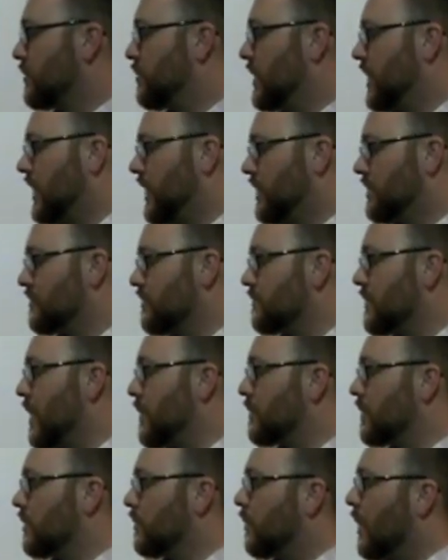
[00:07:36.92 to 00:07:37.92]
are the biggies.
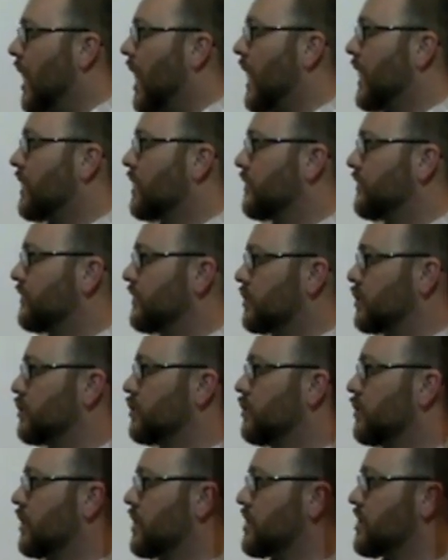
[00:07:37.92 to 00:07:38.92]
Remember while for
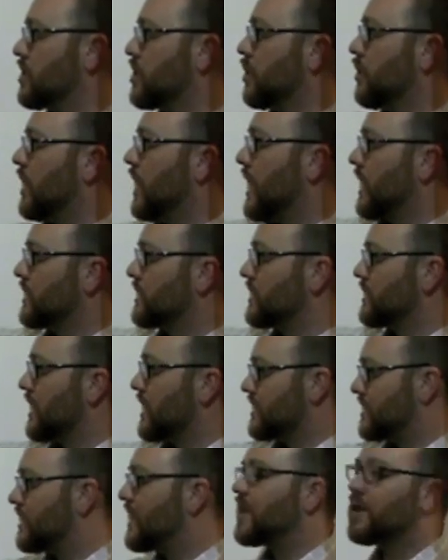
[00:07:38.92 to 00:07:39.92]
sure, so as, and
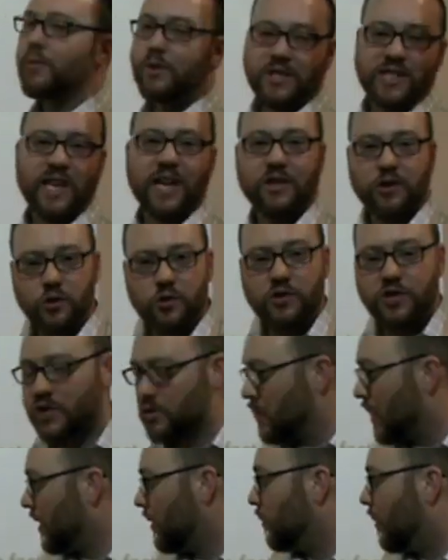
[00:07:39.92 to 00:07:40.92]
us. The other ones get used
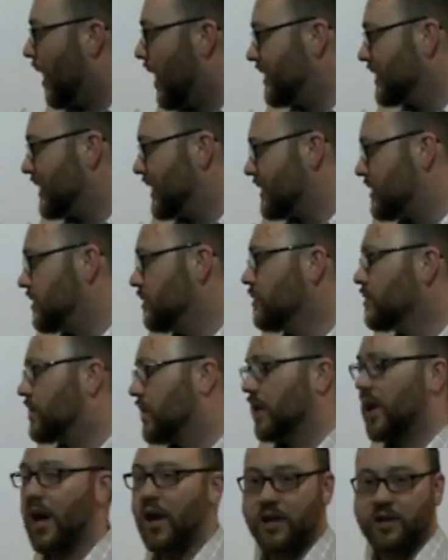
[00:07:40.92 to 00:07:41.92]
as well. One gets used
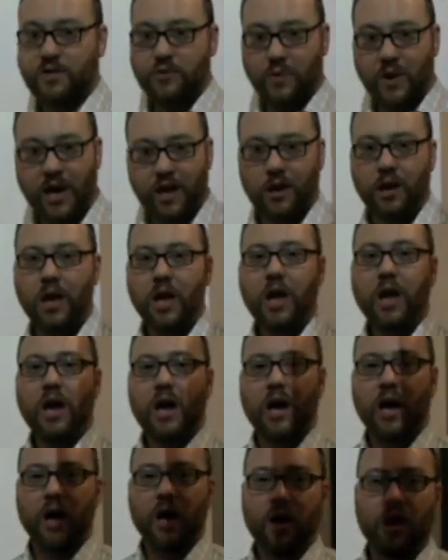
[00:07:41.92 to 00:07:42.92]
a lot as well.
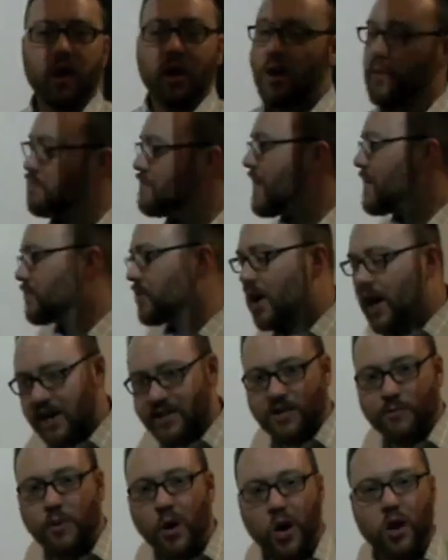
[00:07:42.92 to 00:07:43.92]

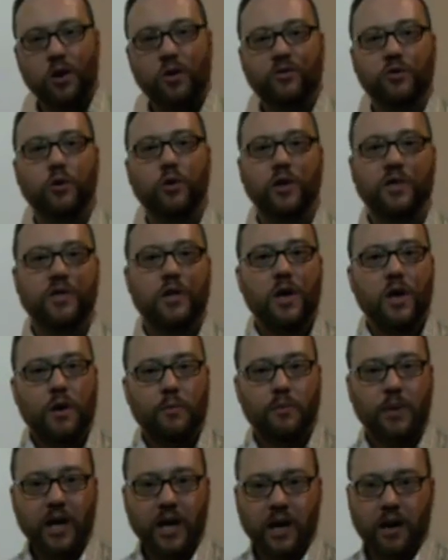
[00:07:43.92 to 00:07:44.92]
Memorize them all, of course,
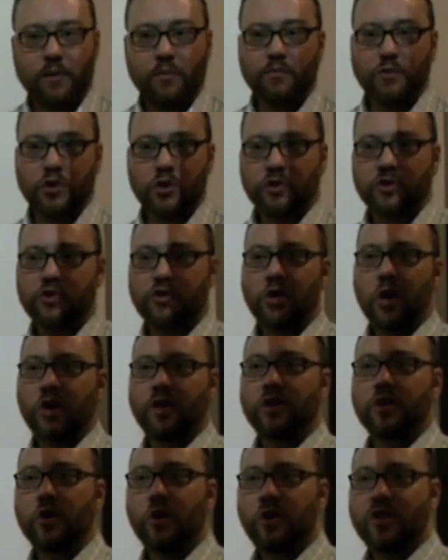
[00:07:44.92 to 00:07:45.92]
but you'll
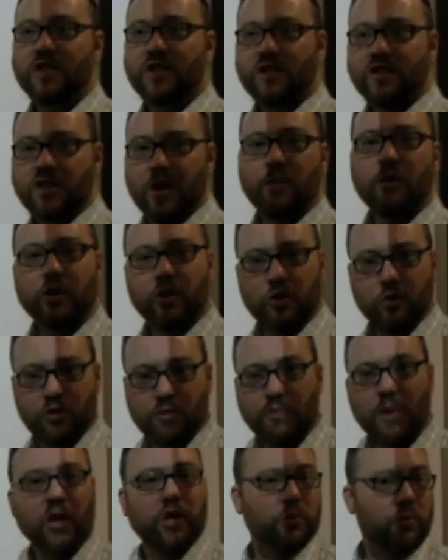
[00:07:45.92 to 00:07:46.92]
start to notice that some are
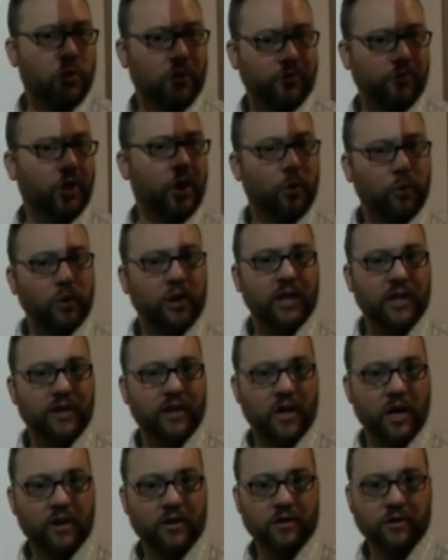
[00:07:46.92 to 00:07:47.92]
used much more frequently
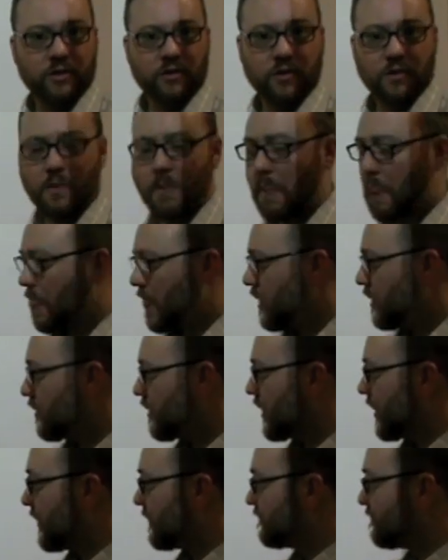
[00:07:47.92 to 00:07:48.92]
than others.
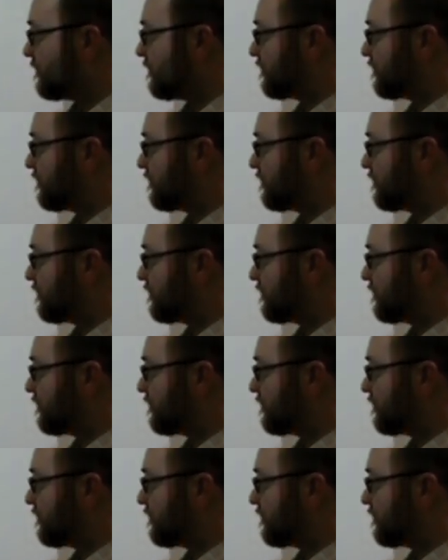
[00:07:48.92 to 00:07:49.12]
Okay?